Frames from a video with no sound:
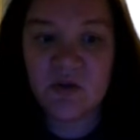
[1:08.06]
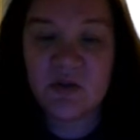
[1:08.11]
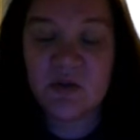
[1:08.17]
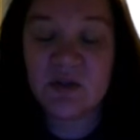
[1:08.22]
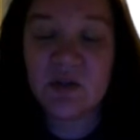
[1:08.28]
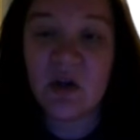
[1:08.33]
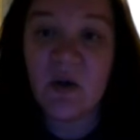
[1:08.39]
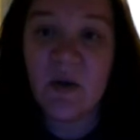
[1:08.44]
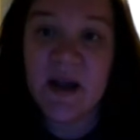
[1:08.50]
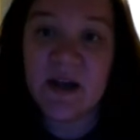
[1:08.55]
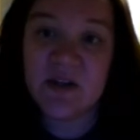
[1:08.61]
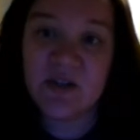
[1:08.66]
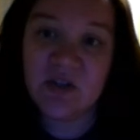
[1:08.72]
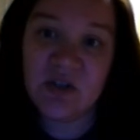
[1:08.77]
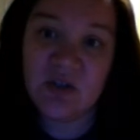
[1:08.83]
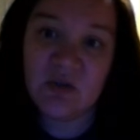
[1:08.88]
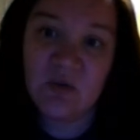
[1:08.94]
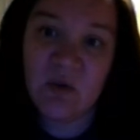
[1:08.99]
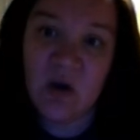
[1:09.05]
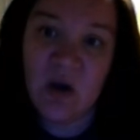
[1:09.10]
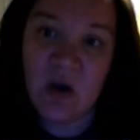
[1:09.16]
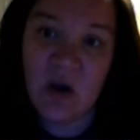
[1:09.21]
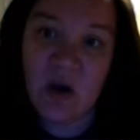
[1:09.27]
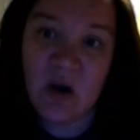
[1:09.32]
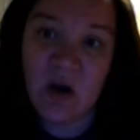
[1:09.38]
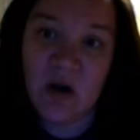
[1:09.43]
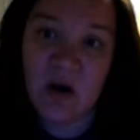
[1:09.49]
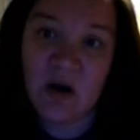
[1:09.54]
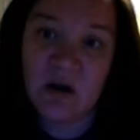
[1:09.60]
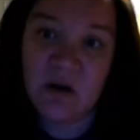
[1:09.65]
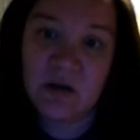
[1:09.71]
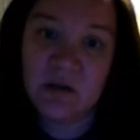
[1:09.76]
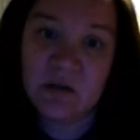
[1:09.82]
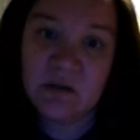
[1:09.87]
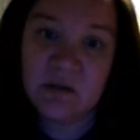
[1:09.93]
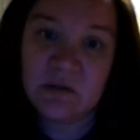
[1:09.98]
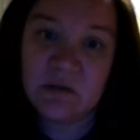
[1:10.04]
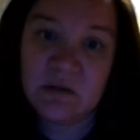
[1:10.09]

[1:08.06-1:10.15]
So as you are